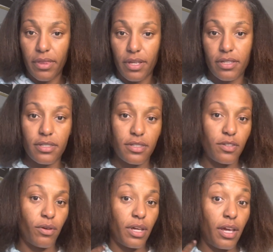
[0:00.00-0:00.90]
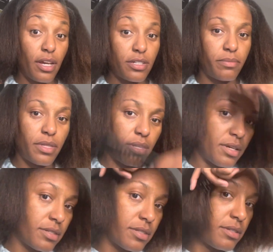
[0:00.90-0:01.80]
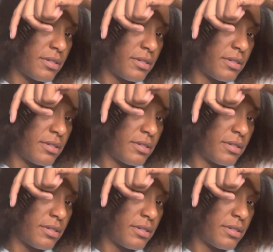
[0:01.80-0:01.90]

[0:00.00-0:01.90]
this so it can catch up to this.